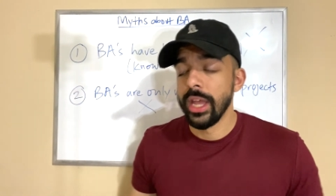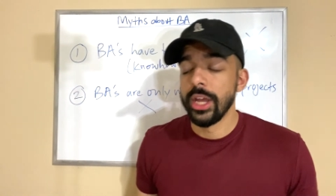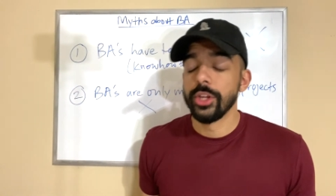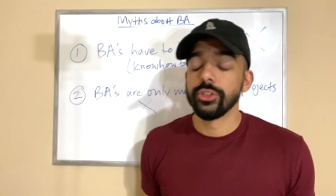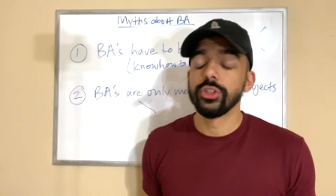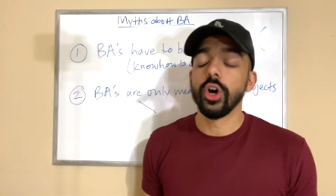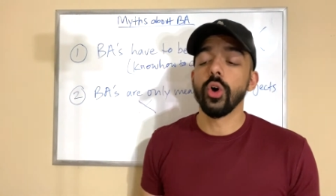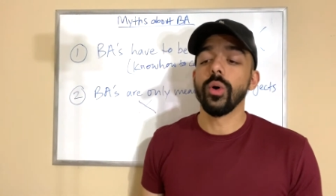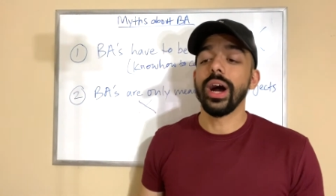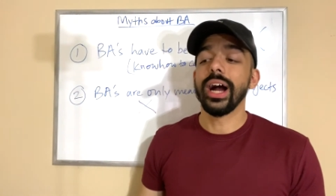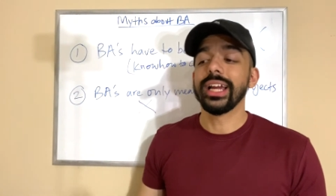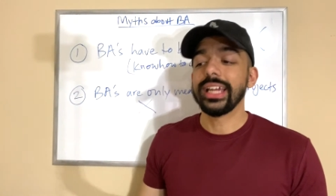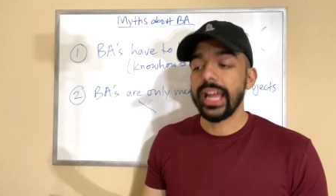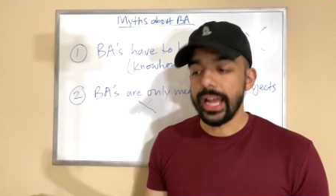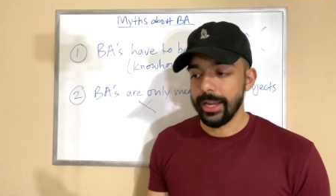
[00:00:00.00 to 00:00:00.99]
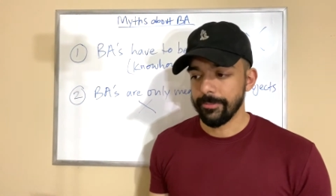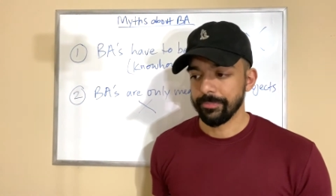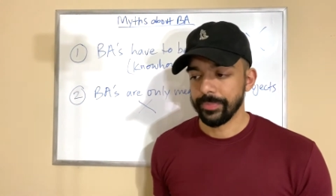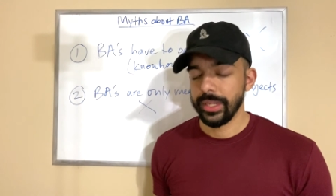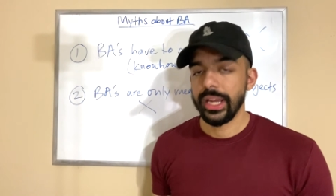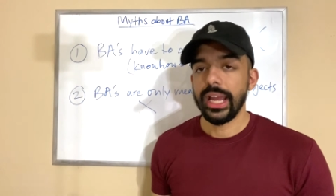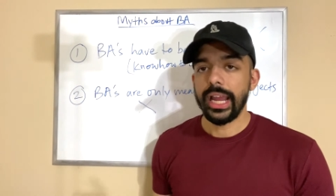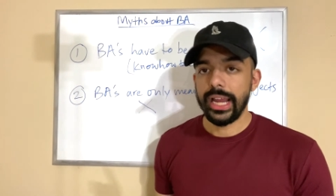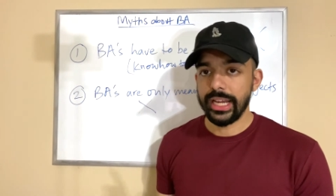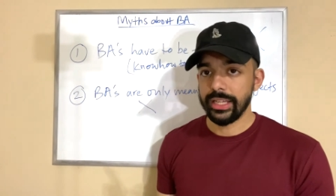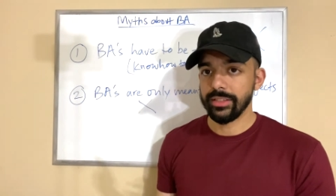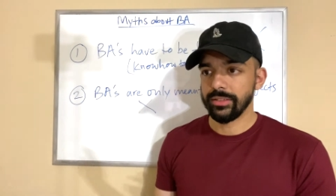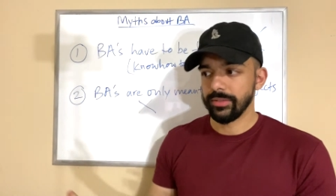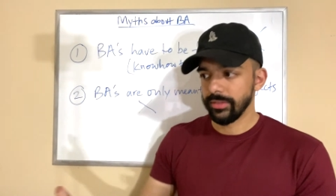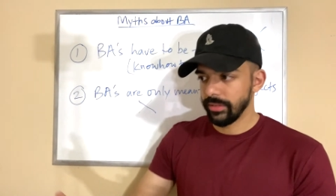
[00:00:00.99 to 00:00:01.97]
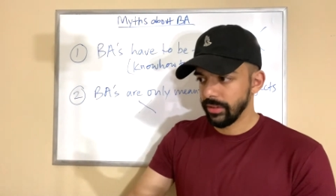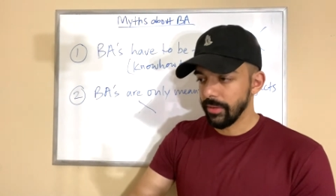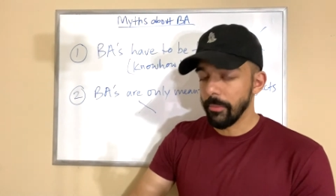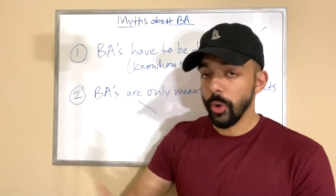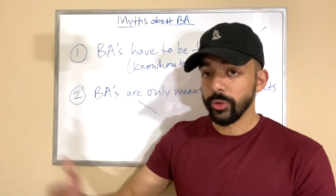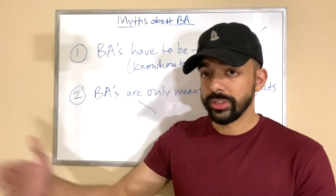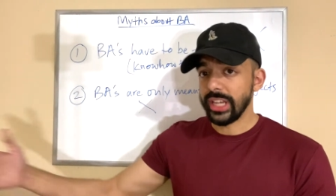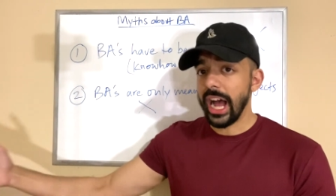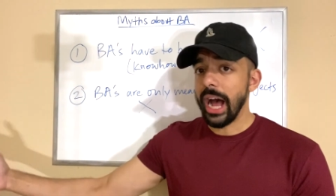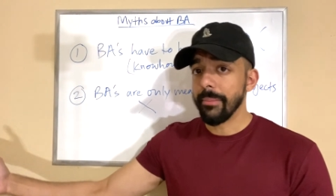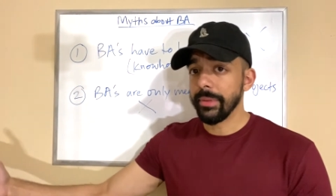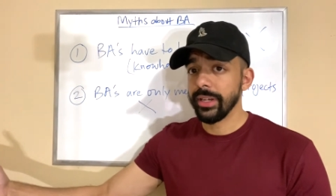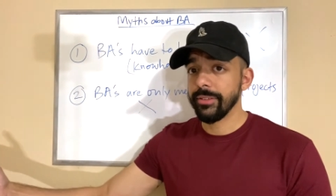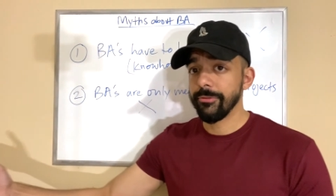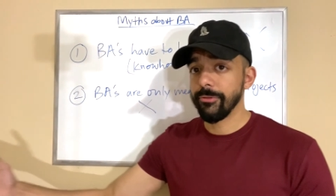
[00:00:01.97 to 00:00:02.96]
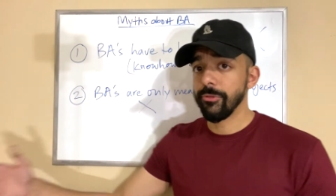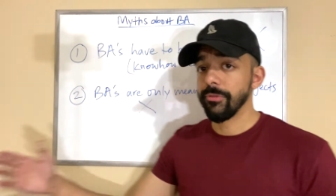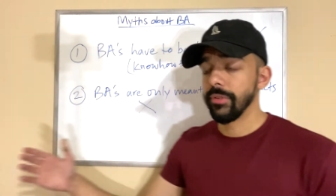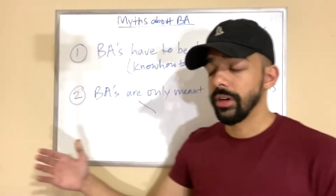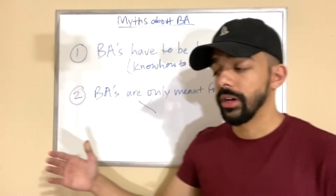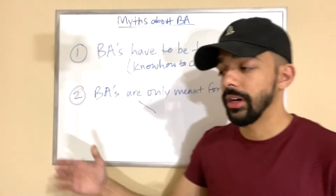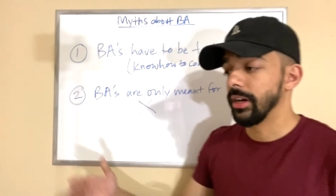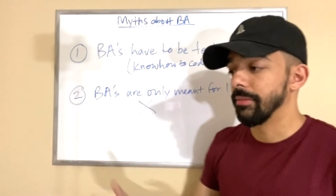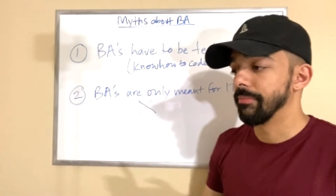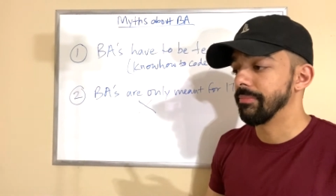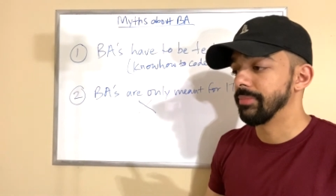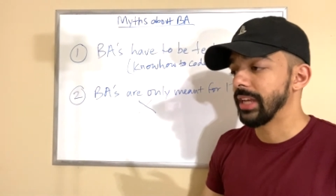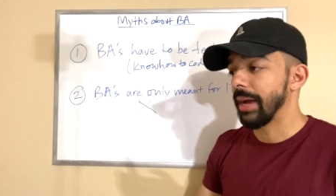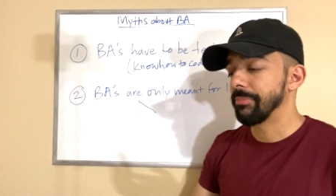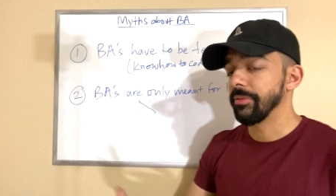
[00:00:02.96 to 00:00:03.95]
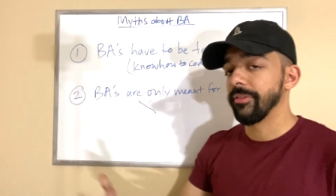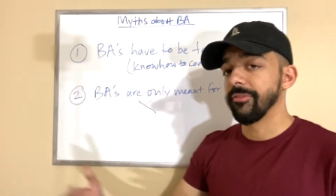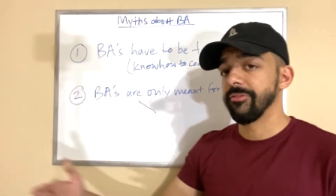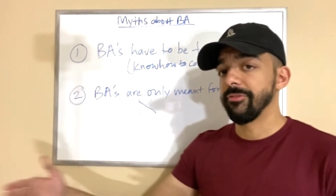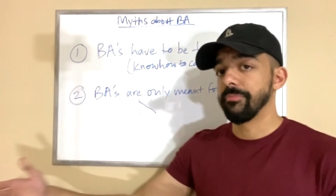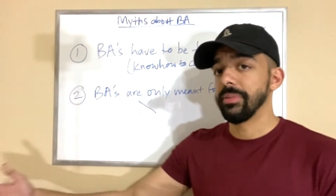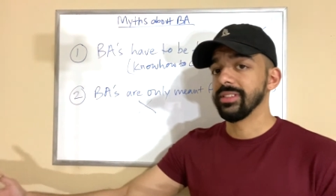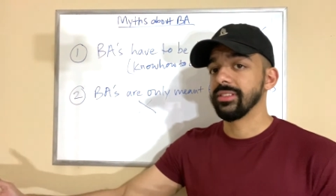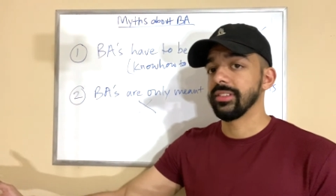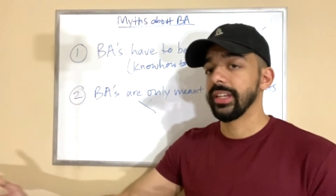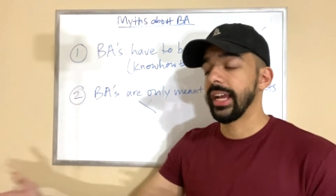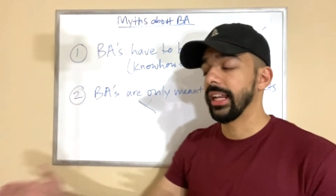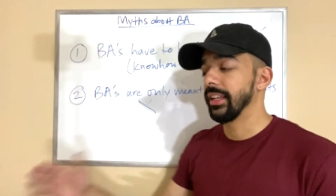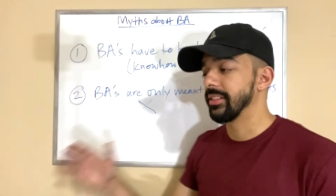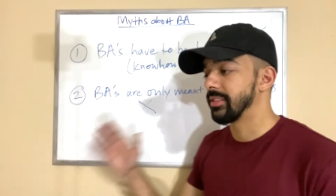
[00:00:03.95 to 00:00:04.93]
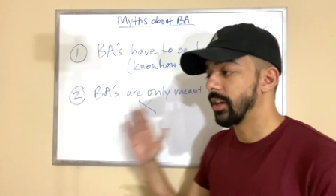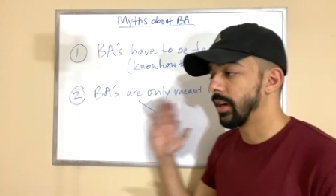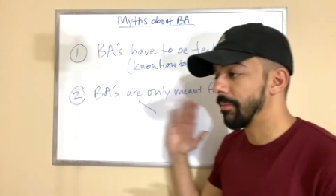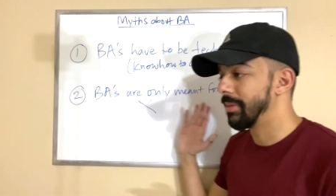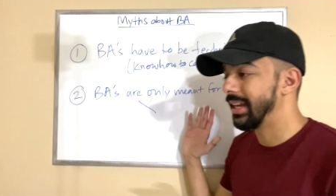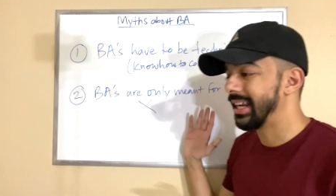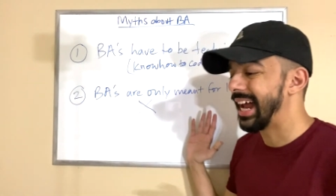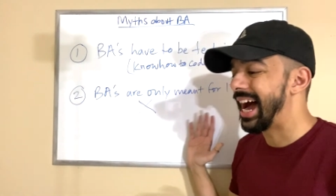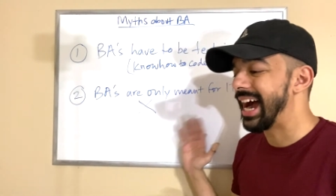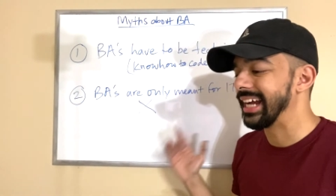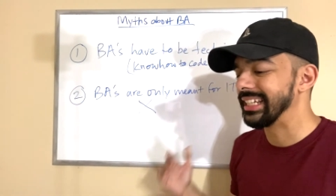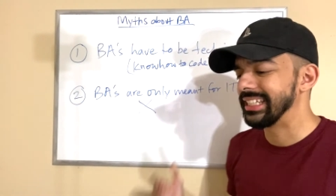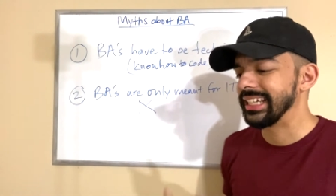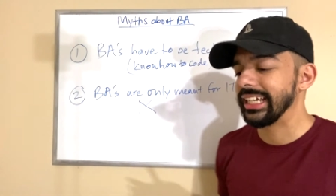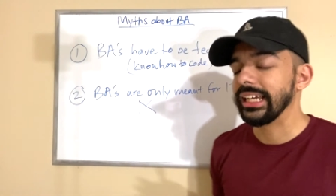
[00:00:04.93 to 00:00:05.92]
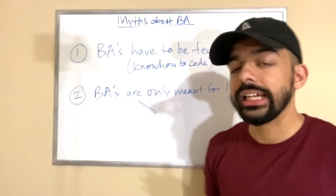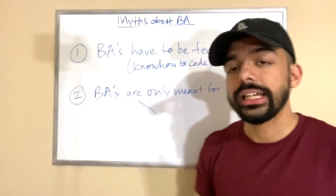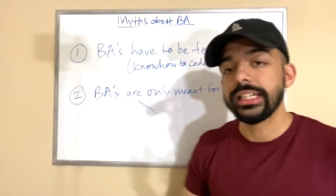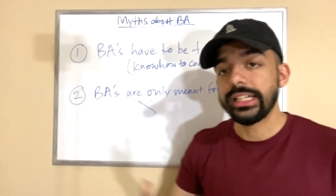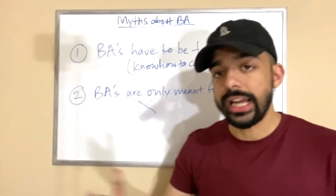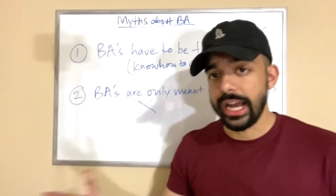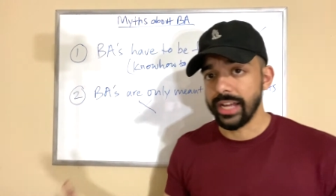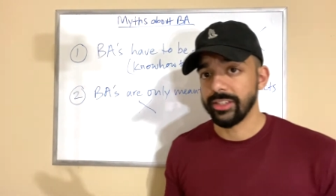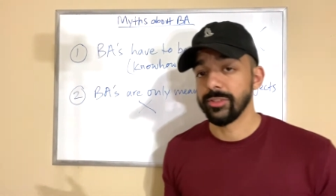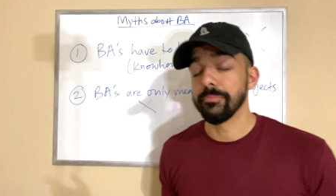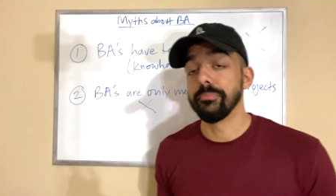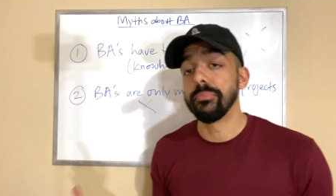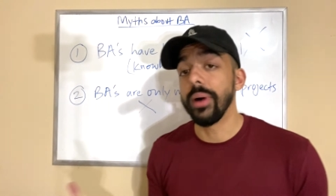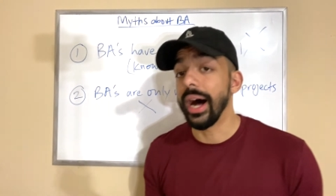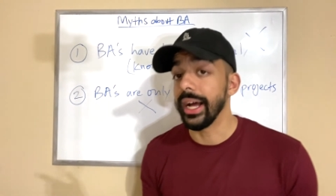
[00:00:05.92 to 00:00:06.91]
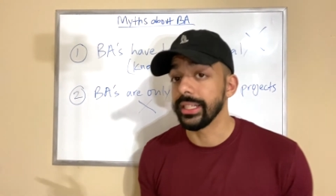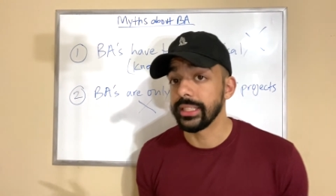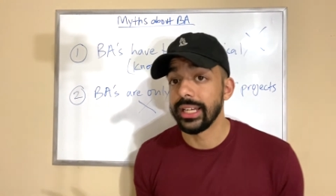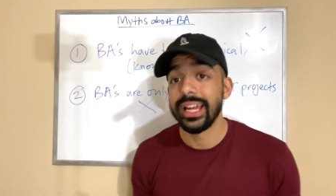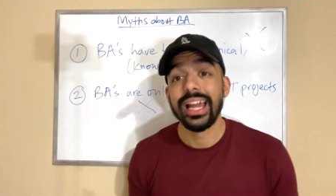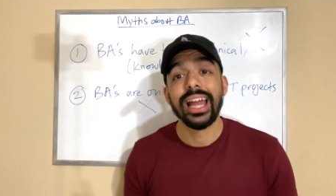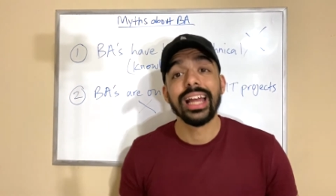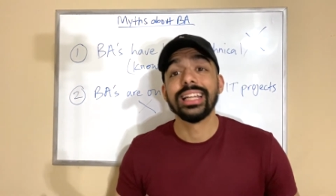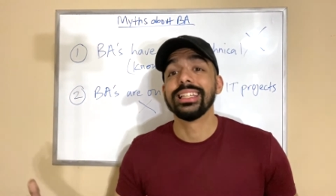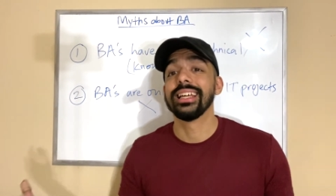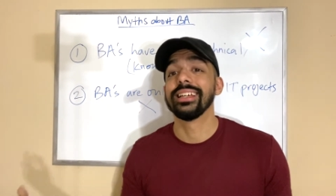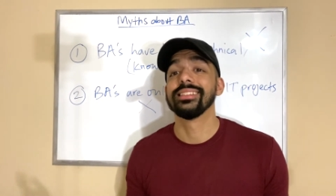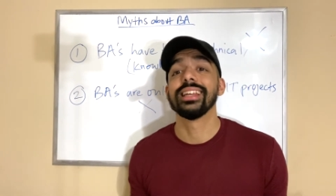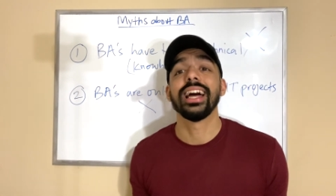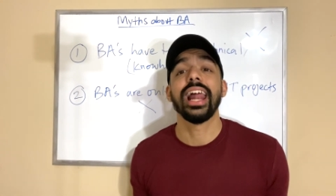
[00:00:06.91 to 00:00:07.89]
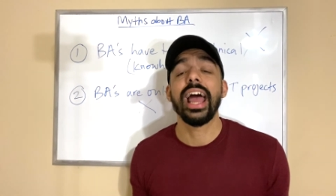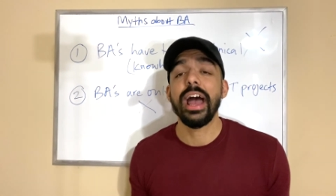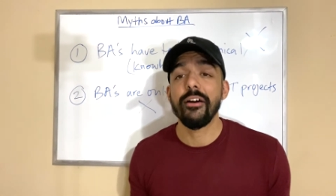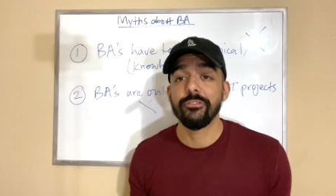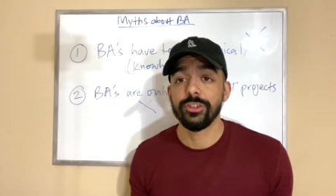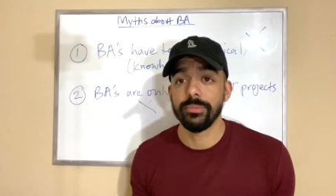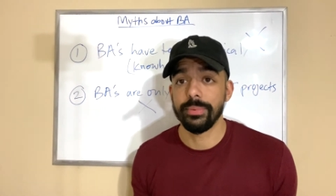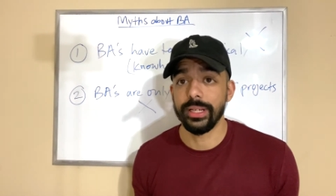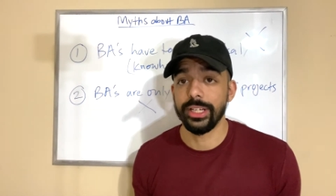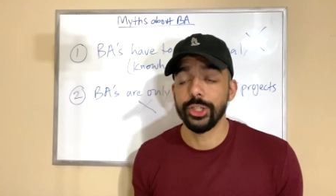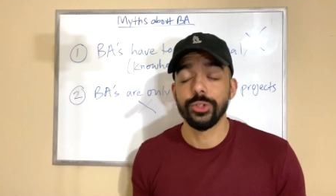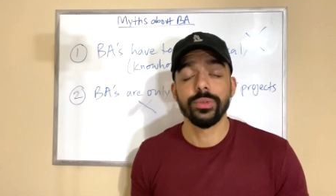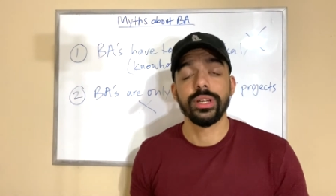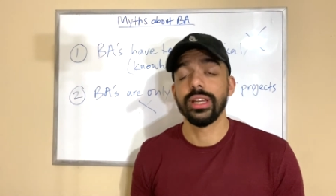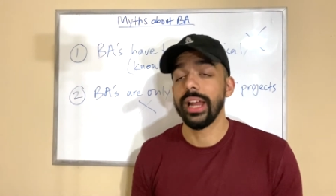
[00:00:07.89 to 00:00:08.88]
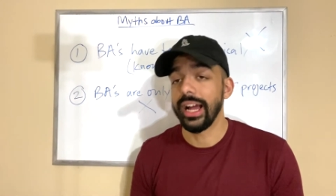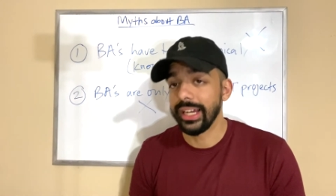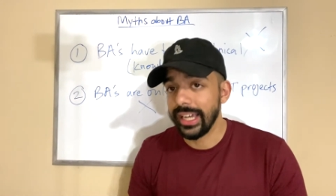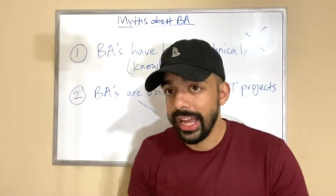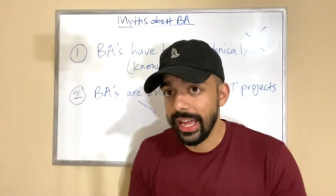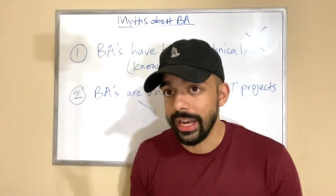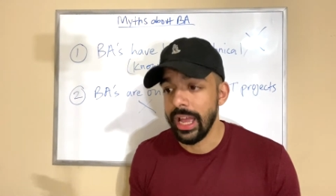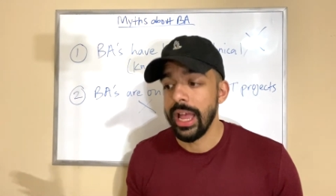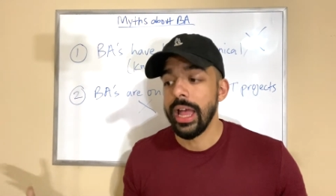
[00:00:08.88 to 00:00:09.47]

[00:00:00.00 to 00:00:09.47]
So again, is the most common type of business analyst going to be in IT? Yes, but does not have to be. You can, again,